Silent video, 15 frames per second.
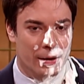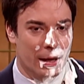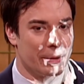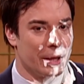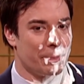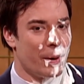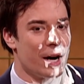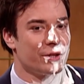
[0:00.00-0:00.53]
I
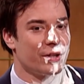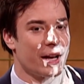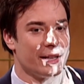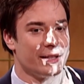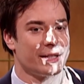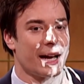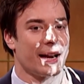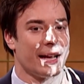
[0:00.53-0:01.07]
mean, the punchline
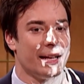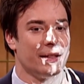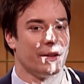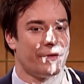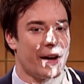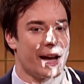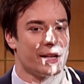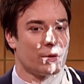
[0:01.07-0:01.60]
is he got hit in
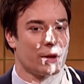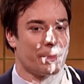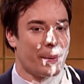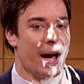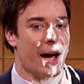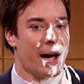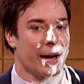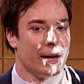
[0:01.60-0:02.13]
the face with a
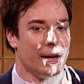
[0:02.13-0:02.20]
pie.